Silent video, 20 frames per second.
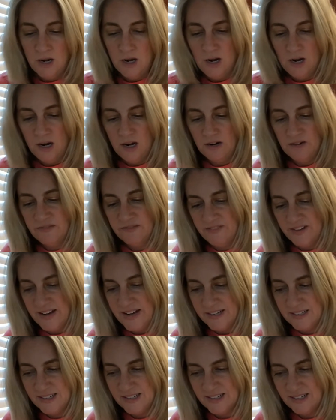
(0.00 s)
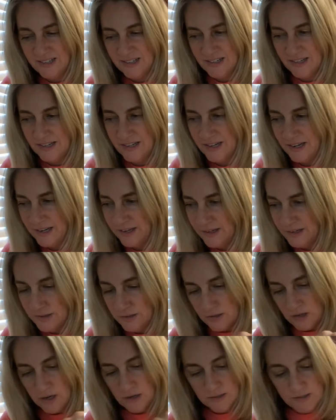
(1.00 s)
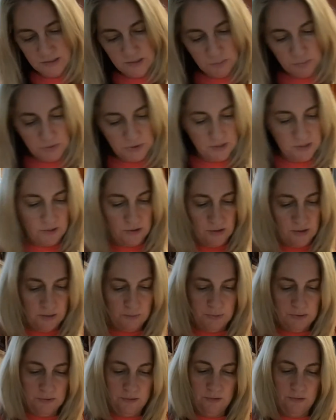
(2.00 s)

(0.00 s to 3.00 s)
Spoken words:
our vodka and our simple syrup.